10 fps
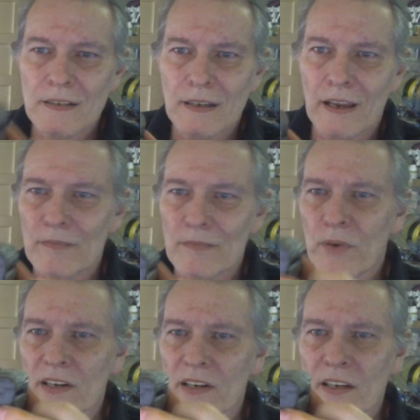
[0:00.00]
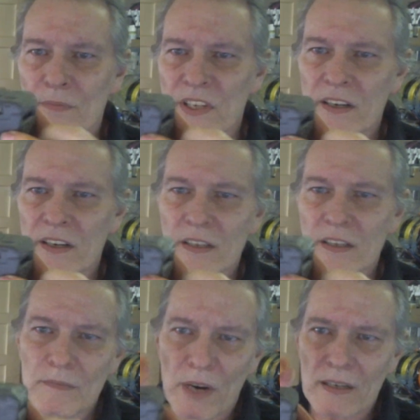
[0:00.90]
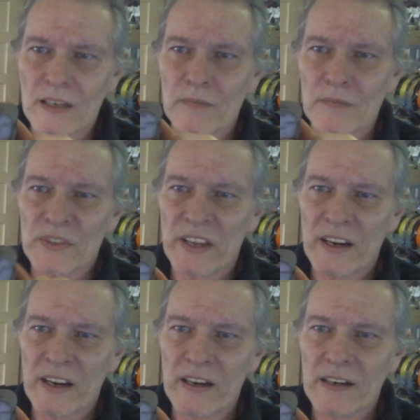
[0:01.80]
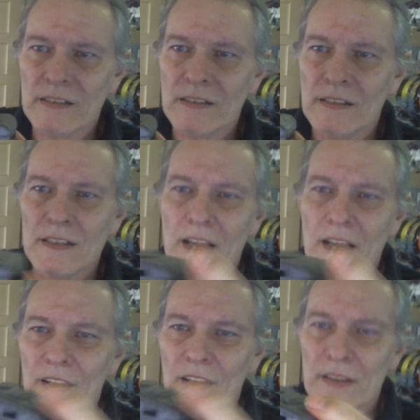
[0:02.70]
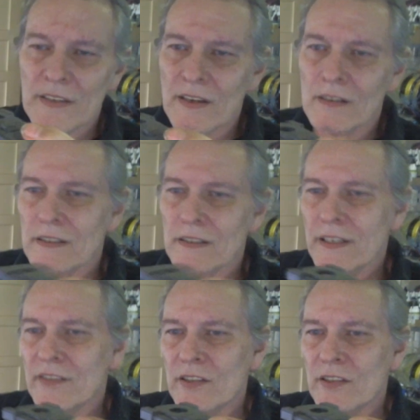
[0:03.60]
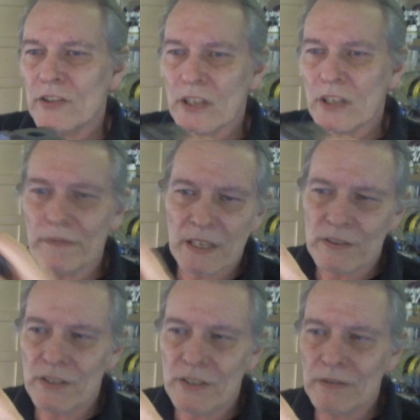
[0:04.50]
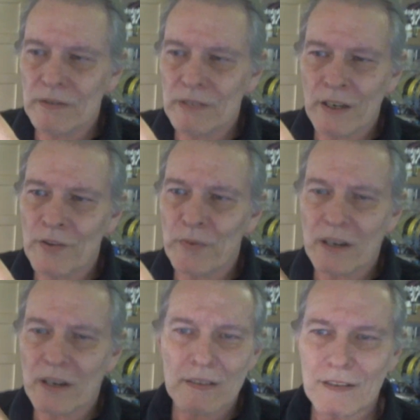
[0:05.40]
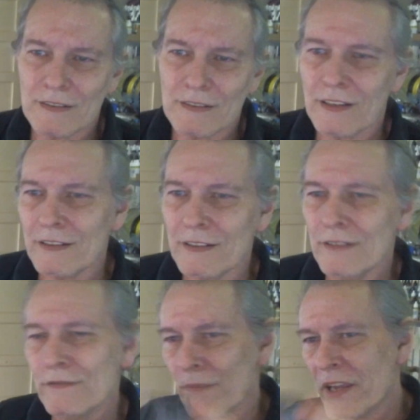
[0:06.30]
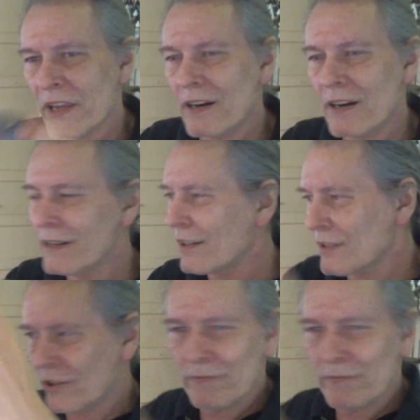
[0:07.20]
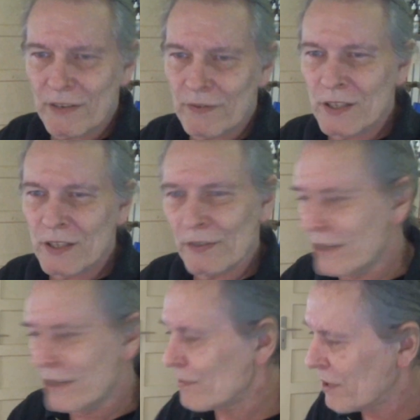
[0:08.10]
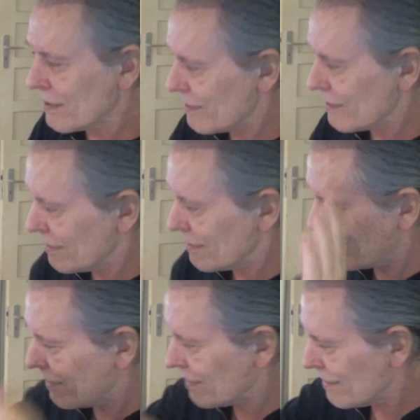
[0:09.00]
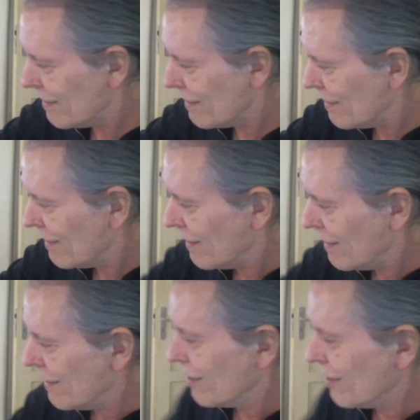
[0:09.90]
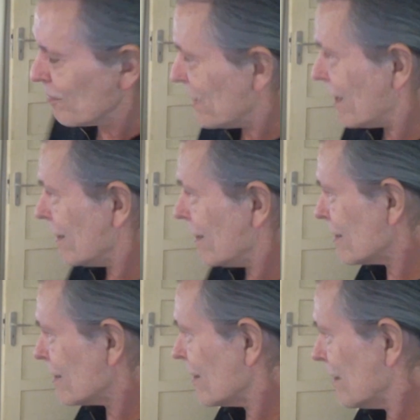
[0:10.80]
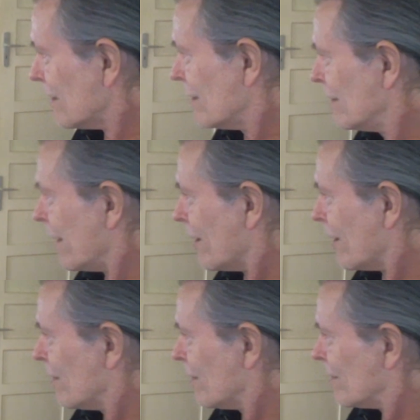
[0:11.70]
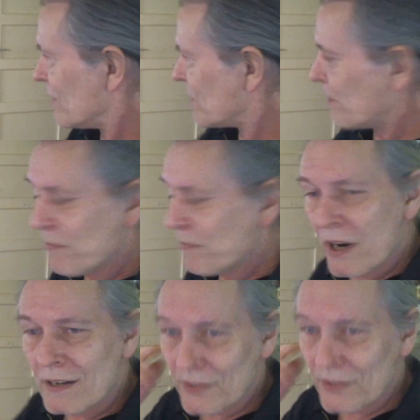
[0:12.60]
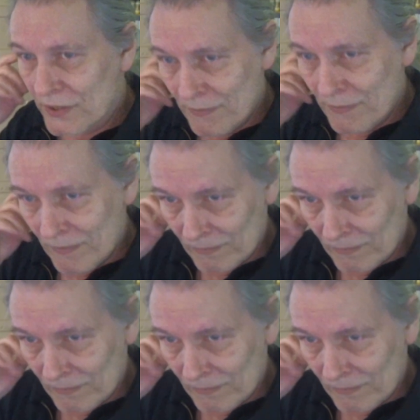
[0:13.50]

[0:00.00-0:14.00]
Yeah, part that comes here, part that comes there. and then this all gets shoved into another part, and then from there it gets shoved into another part. Oh god. But yeah, these three parts,